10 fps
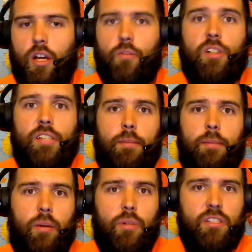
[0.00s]
For
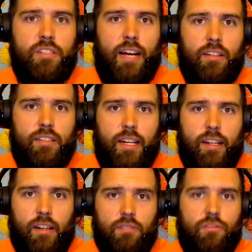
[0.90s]
example, I went to
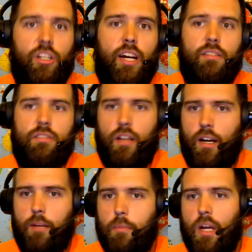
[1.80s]
Talladega. You guys,
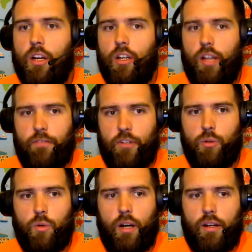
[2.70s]
um, if
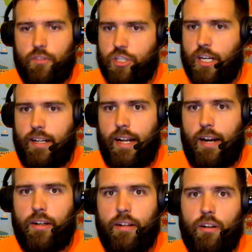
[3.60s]
you uh, if you check it
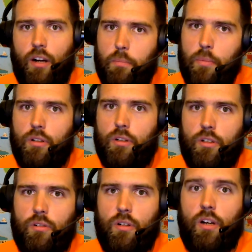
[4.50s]
out here, I'll put a
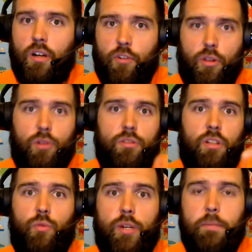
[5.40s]
little uh, for those
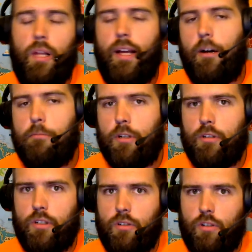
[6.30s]
on the replay. I'll put a
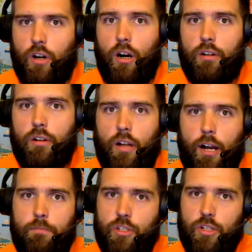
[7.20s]
little card
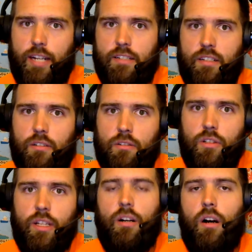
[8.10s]
up so you guys can
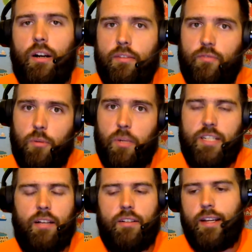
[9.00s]
click on it for my
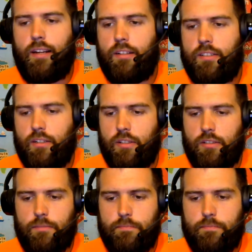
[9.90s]
Talladega series.